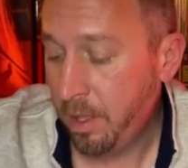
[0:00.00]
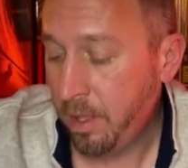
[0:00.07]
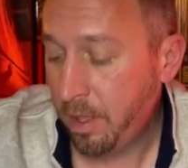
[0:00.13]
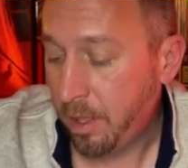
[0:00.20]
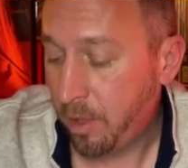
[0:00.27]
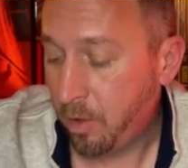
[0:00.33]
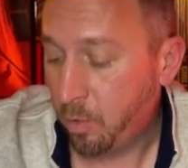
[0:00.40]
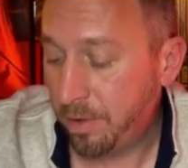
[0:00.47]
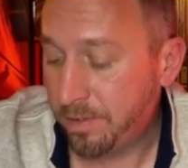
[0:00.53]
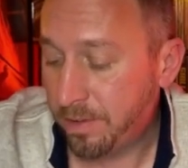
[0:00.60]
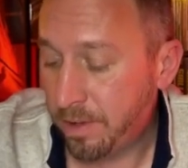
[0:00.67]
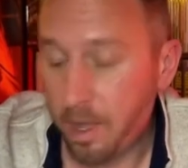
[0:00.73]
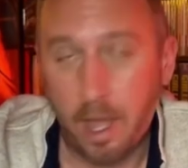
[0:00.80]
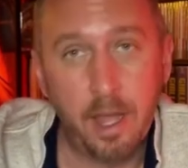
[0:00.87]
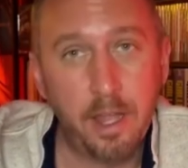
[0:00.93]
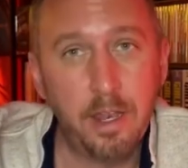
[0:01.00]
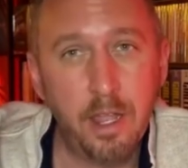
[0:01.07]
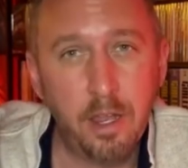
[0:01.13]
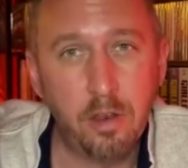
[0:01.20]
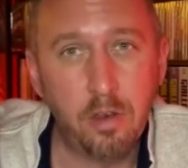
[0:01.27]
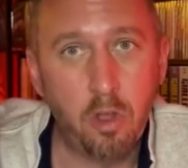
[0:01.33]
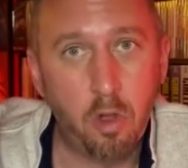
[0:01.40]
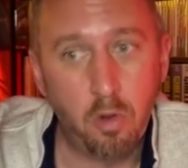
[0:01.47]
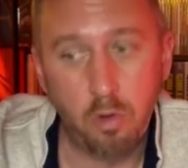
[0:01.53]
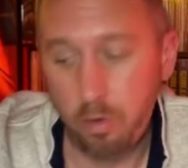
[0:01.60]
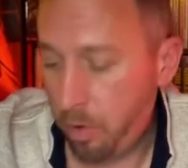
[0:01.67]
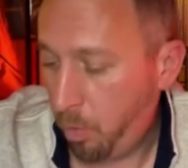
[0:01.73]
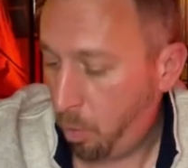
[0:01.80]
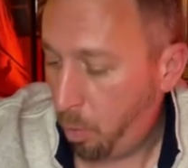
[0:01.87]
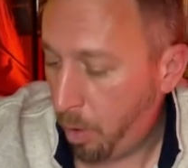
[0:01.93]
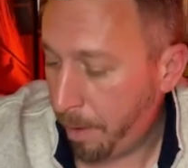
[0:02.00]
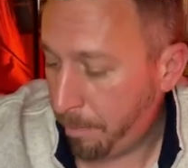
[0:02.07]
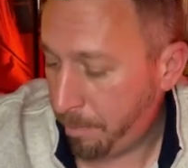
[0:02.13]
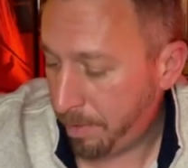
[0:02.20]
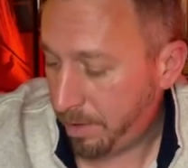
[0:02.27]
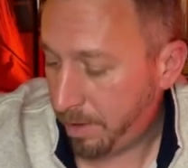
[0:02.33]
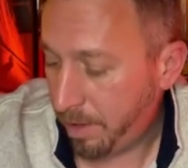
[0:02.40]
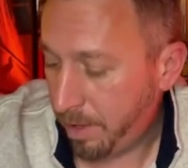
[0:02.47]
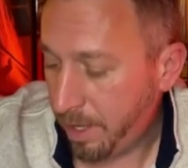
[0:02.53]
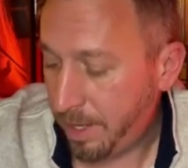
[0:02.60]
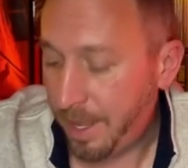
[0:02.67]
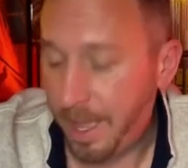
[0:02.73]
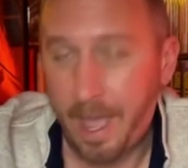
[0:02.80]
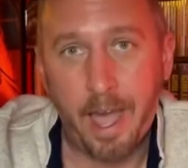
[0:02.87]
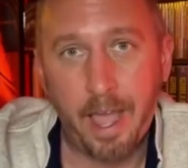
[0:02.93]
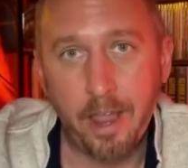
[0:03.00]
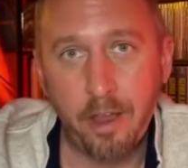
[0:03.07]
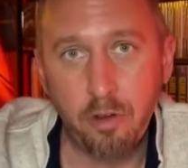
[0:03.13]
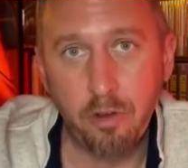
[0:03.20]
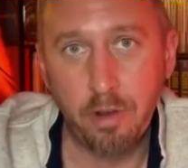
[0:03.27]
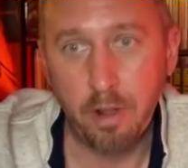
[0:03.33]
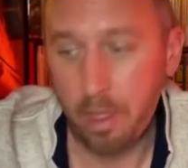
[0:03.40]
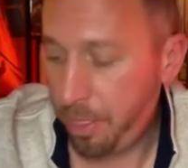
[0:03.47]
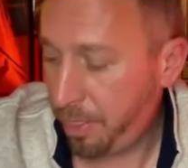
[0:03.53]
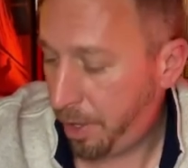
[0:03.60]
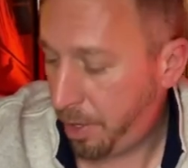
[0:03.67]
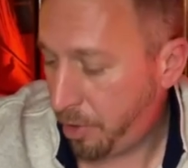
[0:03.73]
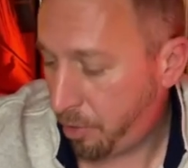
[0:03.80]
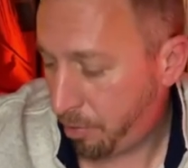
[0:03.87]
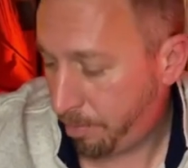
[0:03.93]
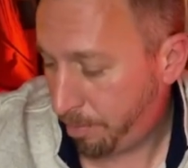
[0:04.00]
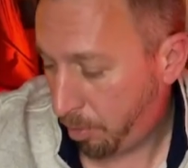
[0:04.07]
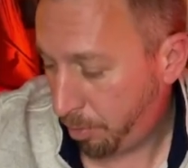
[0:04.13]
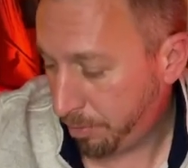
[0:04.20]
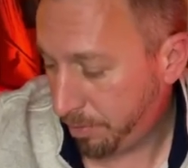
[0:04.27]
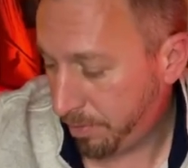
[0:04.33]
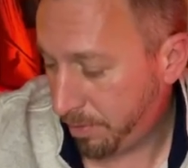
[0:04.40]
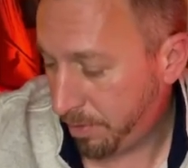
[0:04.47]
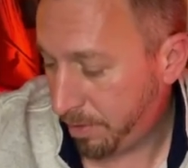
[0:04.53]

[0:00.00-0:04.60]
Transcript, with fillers: It was an unknown weapon, an iron thunderbolt, a